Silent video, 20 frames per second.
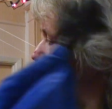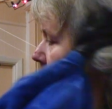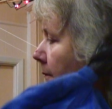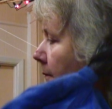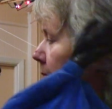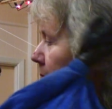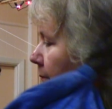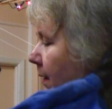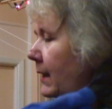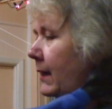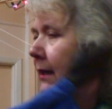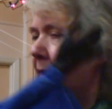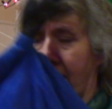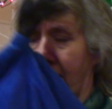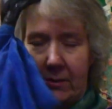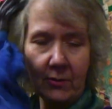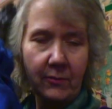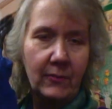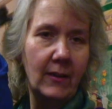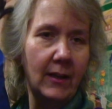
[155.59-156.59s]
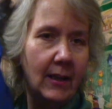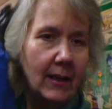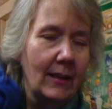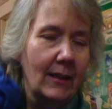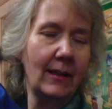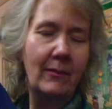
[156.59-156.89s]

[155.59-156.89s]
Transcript: Now, we think that if we can